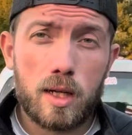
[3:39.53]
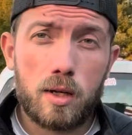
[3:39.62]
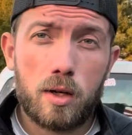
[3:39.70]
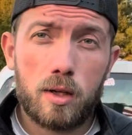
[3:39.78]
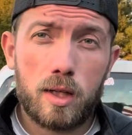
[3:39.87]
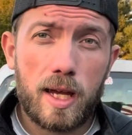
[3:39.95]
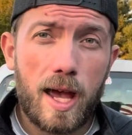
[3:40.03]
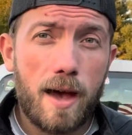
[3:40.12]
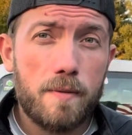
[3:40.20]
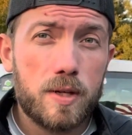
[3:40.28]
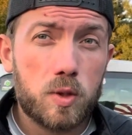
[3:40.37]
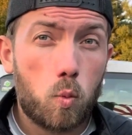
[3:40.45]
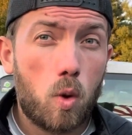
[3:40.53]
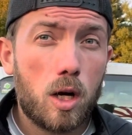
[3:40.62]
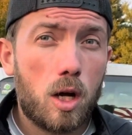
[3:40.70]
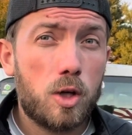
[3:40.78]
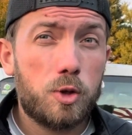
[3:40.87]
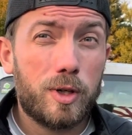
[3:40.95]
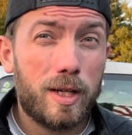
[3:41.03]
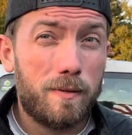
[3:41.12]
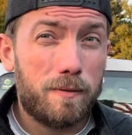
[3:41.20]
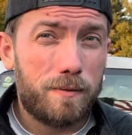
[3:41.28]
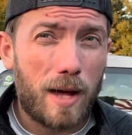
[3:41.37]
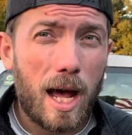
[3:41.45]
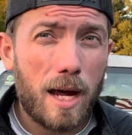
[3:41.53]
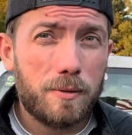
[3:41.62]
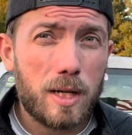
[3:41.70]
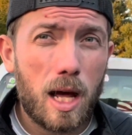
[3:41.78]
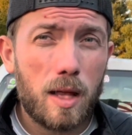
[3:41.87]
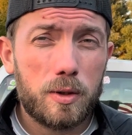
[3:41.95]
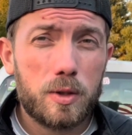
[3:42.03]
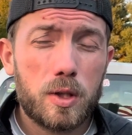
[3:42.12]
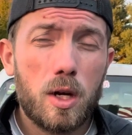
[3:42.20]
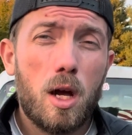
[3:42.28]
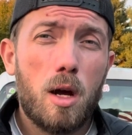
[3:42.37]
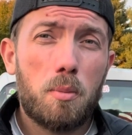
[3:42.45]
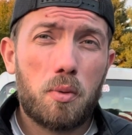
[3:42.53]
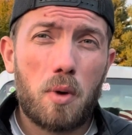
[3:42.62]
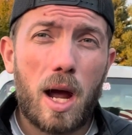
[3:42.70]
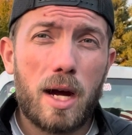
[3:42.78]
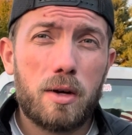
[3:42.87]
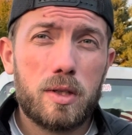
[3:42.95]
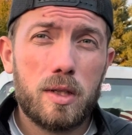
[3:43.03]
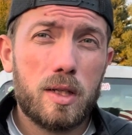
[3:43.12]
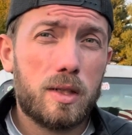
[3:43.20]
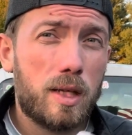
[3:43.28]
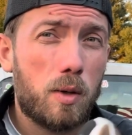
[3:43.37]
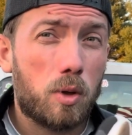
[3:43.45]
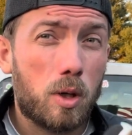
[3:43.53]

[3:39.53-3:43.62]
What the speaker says: currently have is $105. Prior to this, they were